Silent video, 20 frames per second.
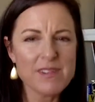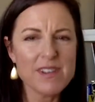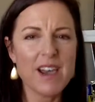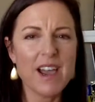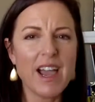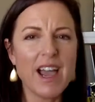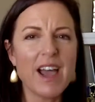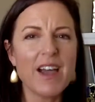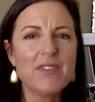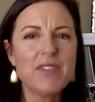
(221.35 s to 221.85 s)

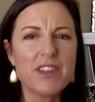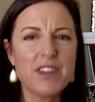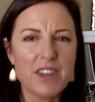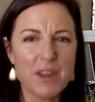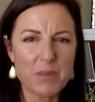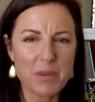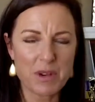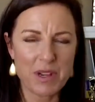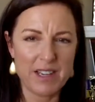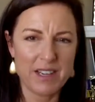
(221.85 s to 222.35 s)
I have the
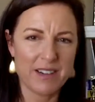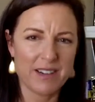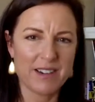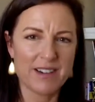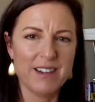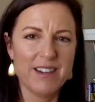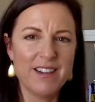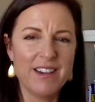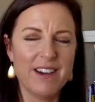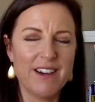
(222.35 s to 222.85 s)
number
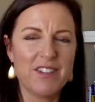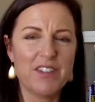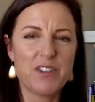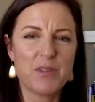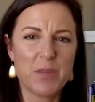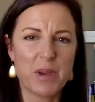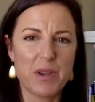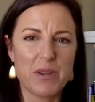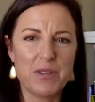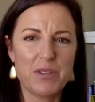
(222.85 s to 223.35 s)
here on this
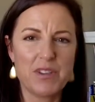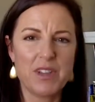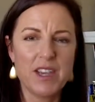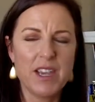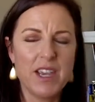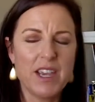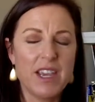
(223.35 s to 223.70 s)
post.